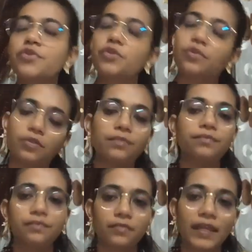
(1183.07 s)
So
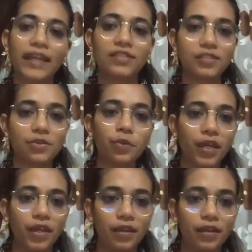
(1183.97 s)
that's the
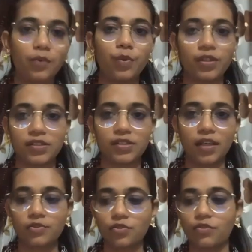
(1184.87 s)
way it works
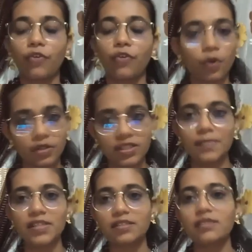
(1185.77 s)
there. So 4
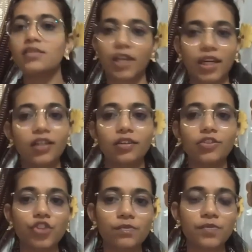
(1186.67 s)
semesters, 3
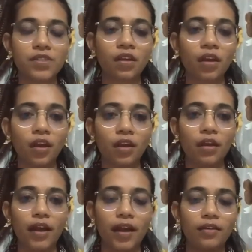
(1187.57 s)
internships,
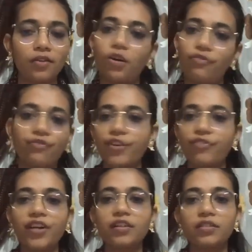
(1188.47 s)
and of
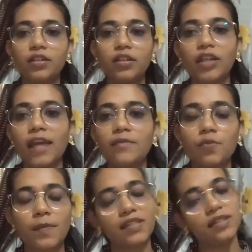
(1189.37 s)
different time
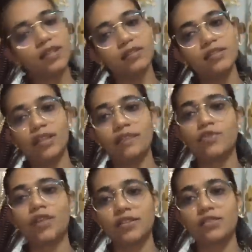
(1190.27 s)
spacing and stuff.
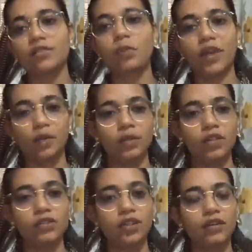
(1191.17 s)
So that's the way it
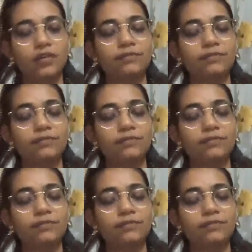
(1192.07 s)
works there.